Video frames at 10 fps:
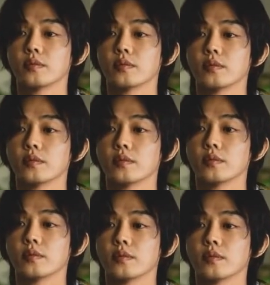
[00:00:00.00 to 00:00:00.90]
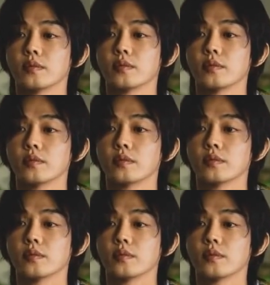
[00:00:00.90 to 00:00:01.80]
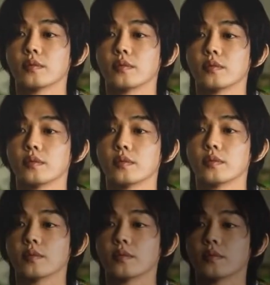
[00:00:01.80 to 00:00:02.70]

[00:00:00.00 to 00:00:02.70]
(no one is talking)